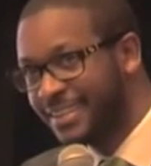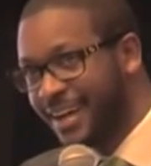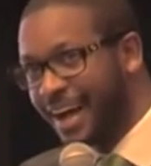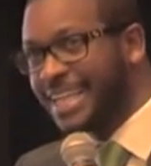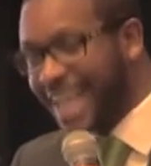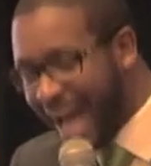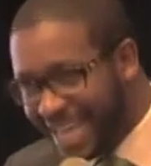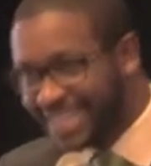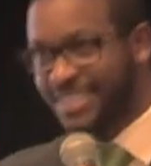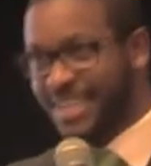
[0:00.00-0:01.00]
A
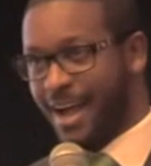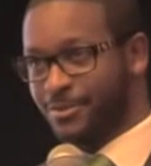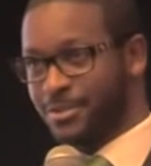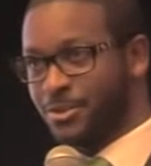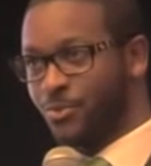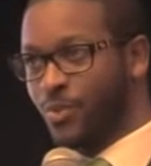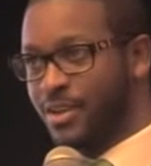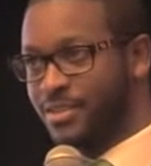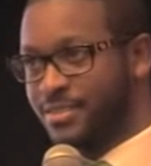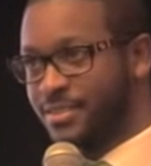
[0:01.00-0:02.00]
guidance counselor
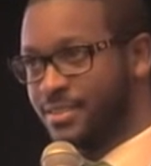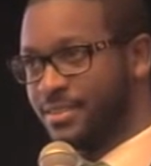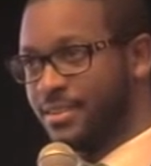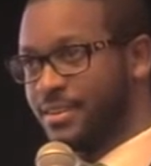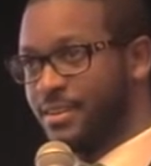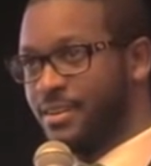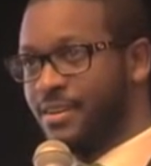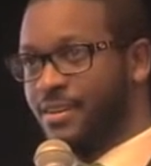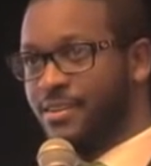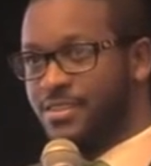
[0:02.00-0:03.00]
was
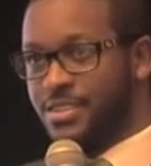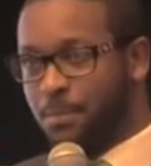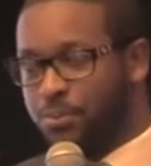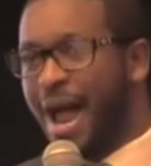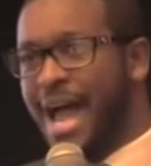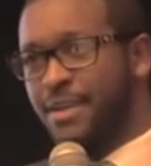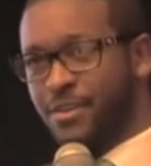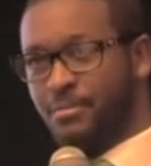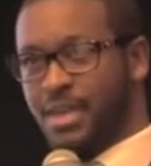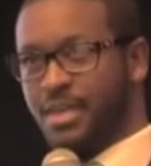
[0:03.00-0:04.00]

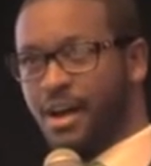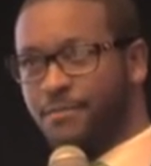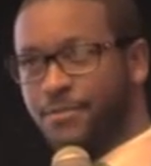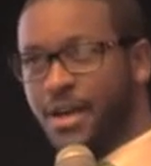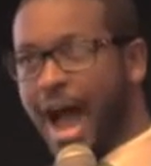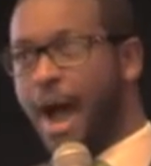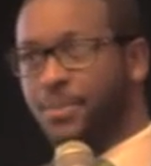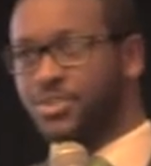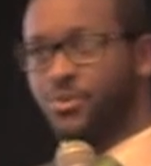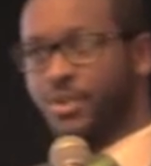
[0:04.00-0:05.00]
depriving me of the
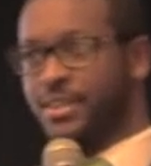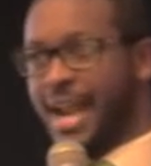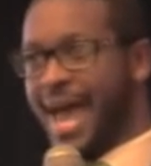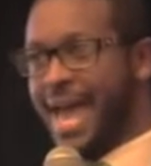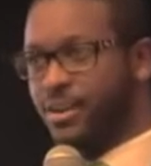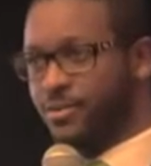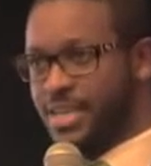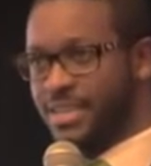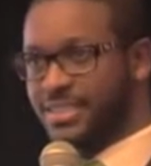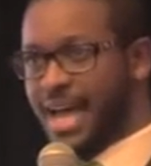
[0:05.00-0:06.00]
opportunity that I had on
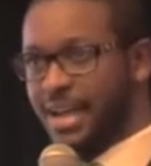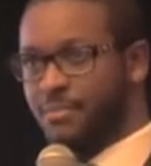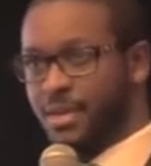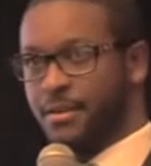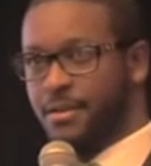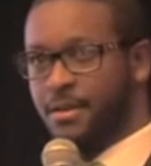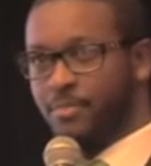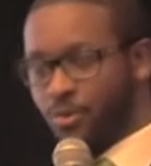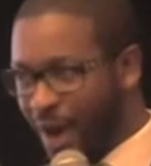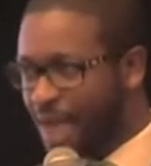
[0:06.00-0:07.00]
the inside of me.
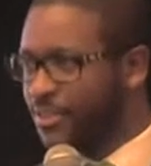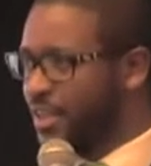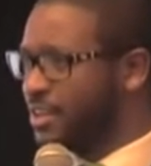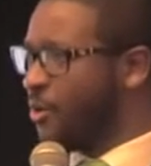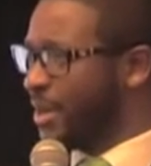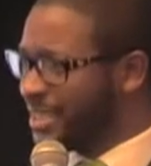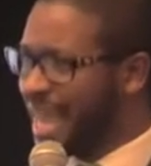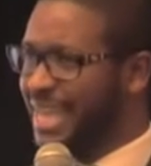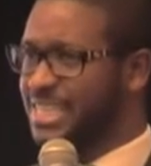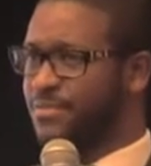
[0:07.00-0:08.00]
But rather than going
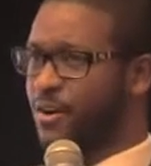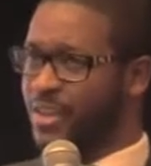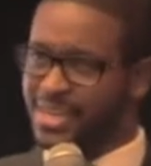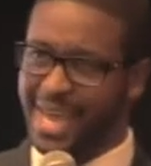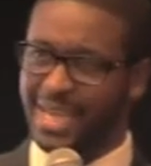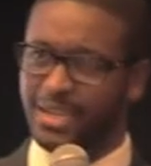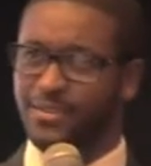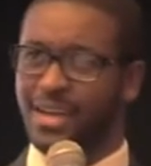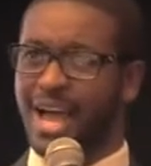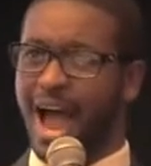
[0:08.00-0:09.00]
negative on the
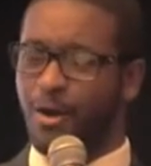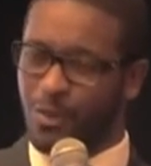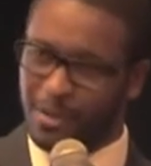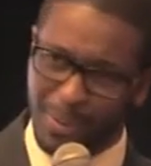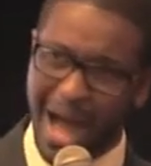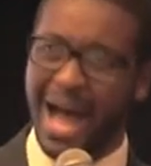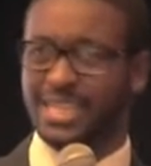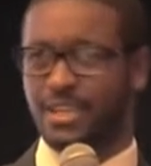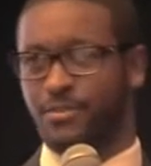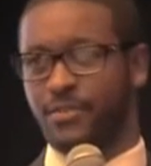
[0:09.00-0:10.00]
negative, I went
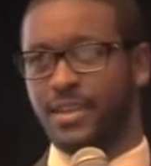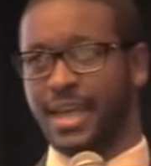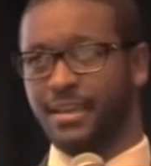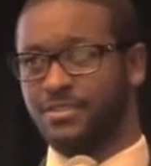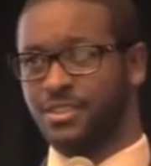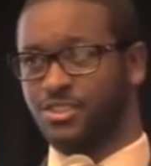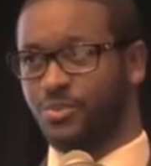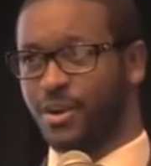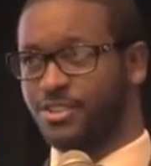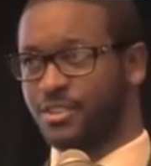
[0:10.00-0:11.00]
positive on the negative
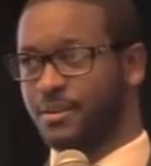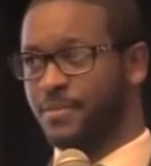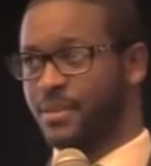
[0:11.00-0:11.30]
situation.